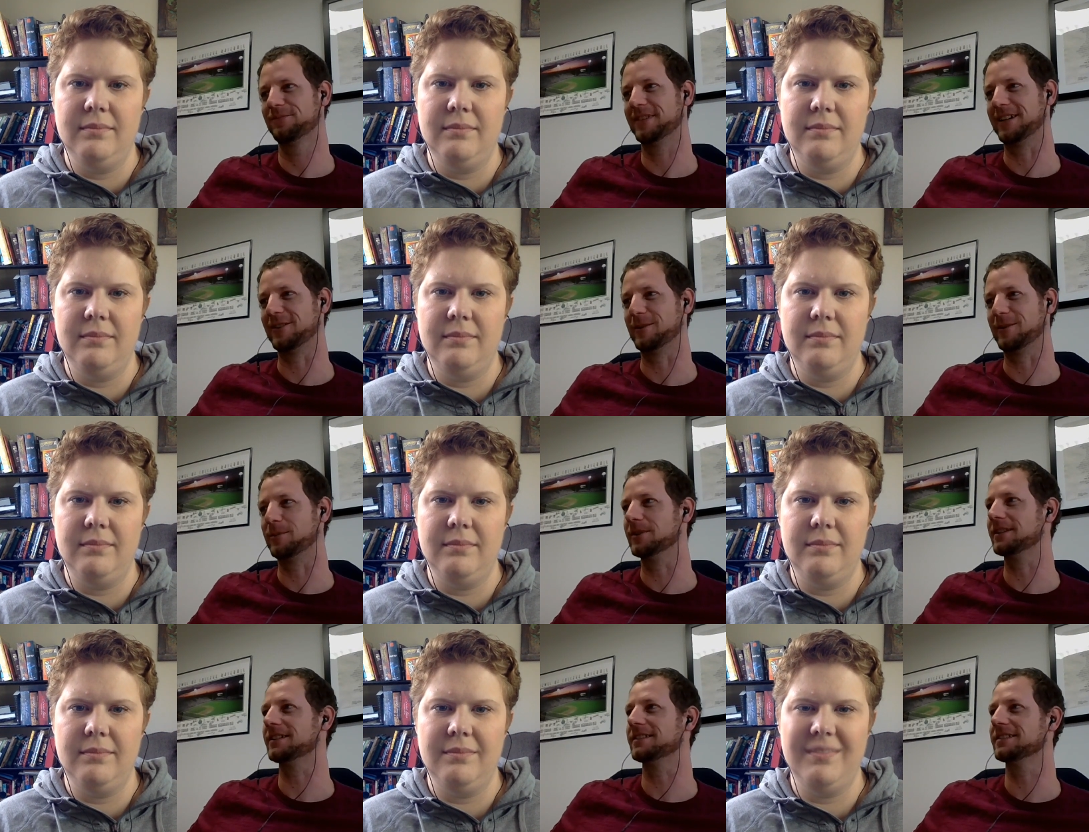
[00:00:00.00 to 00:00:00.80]
Speaker 1: how do I
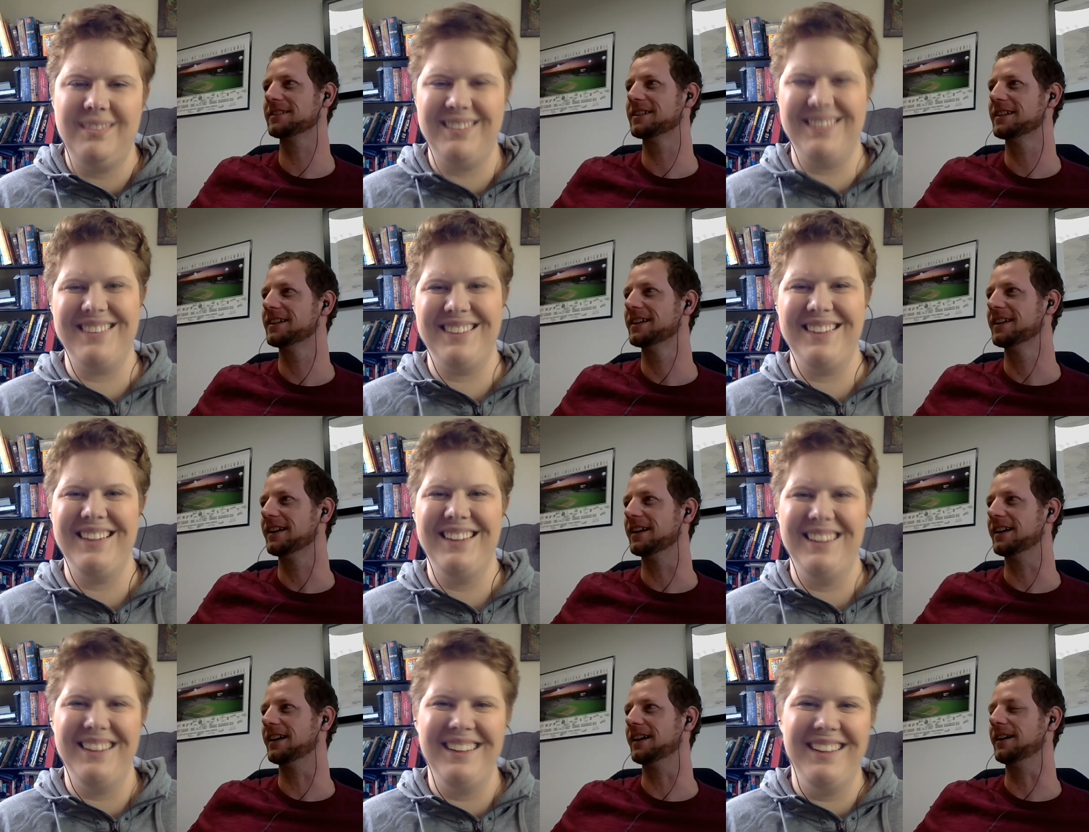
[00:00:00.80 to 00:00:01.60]
put this?
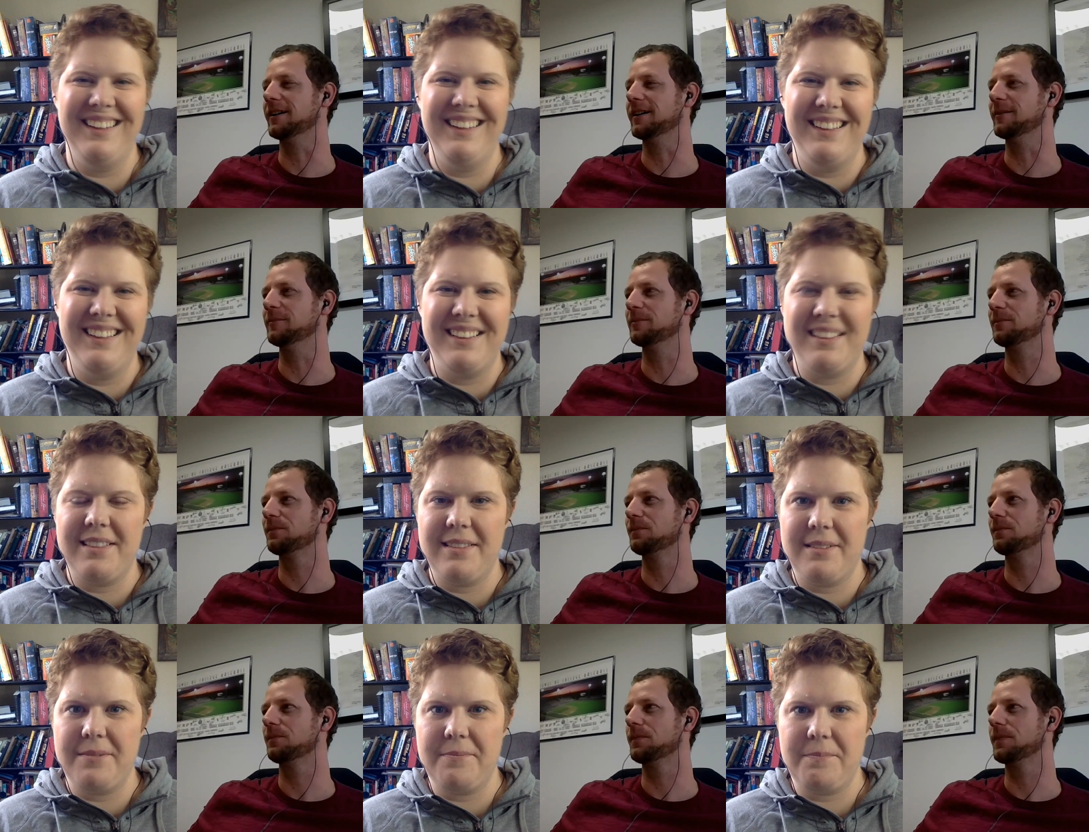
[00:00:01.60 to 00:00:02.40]
Um,
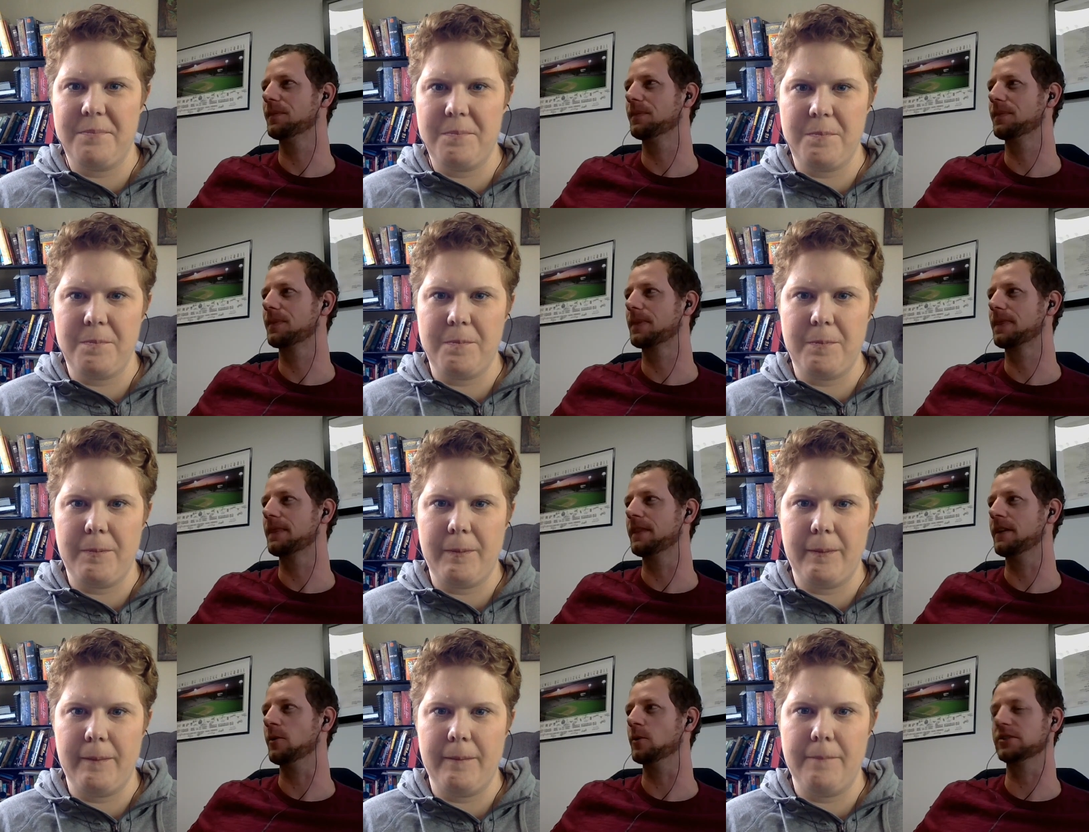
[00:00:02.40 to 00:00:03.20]

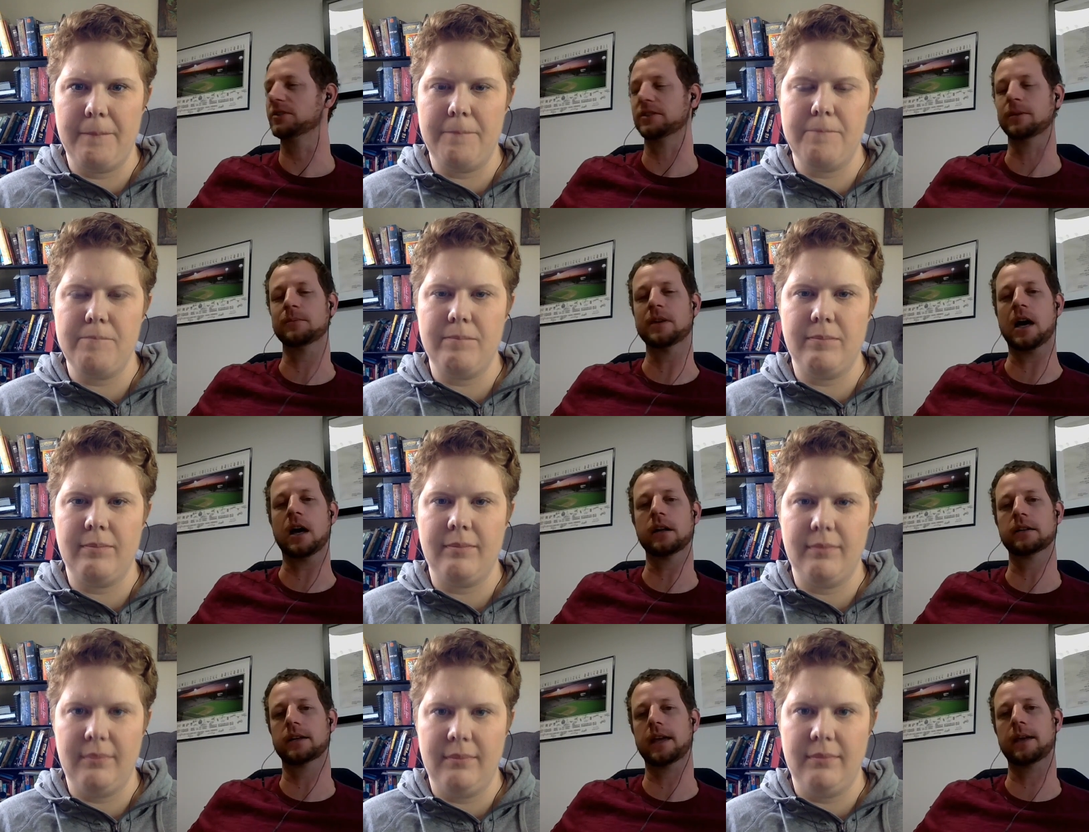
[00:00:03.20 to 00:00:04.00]
there were some
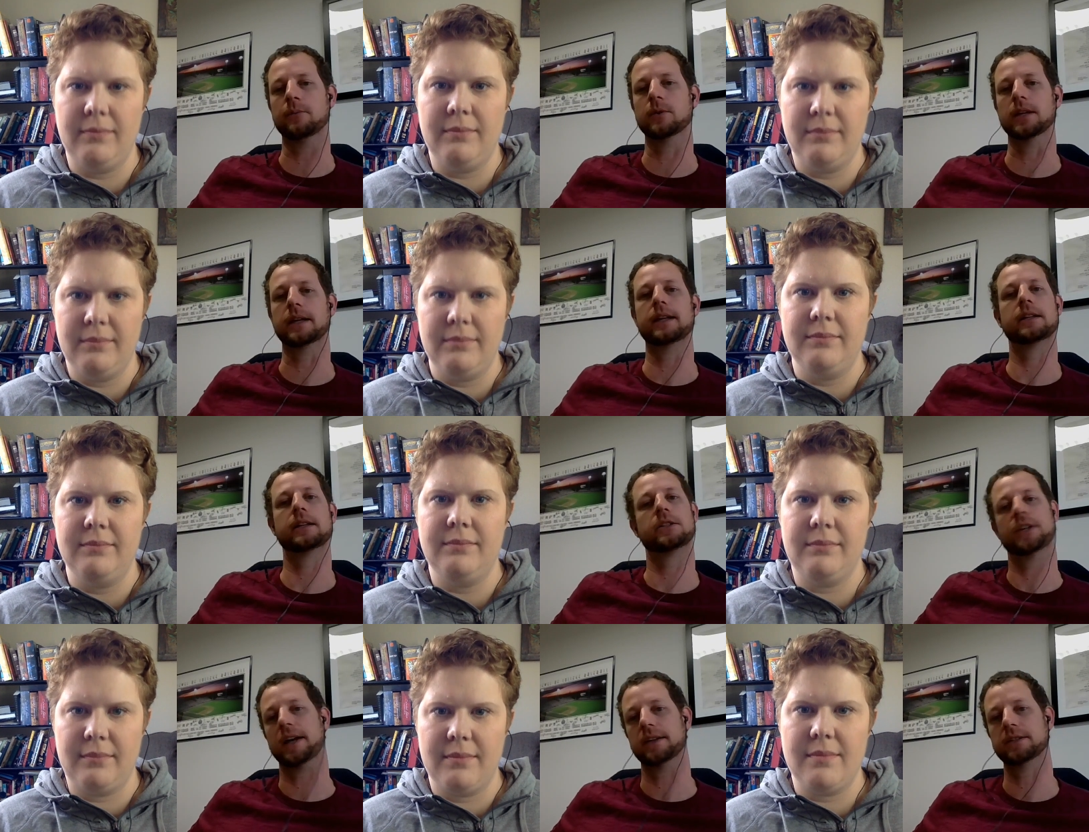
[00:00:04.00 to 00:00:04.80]
non-game
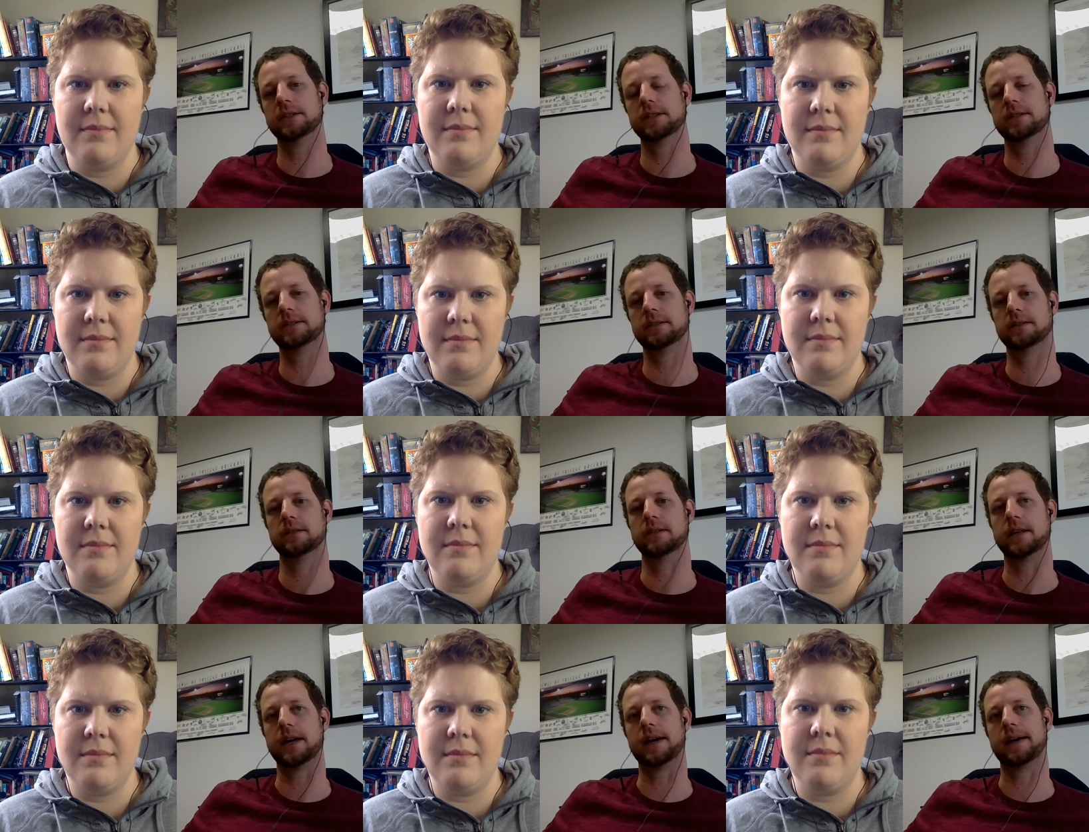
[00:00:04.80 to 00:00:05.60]
related challenges
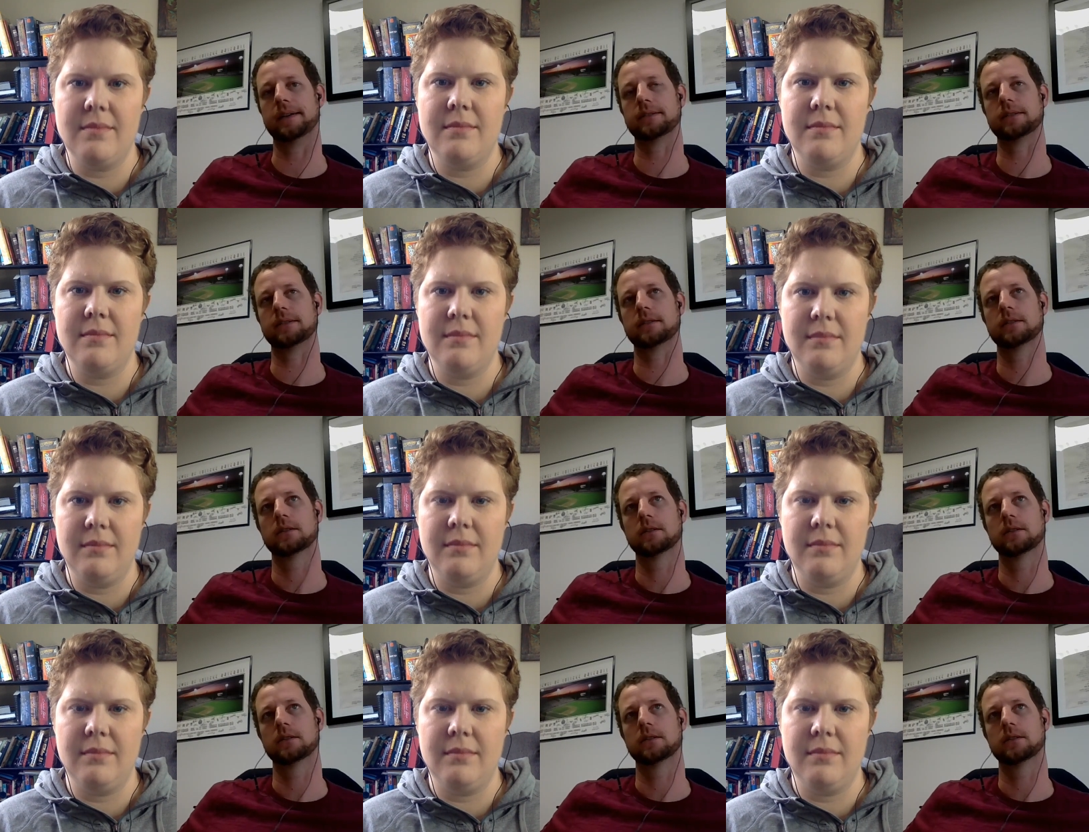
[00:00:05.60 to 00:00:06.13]
that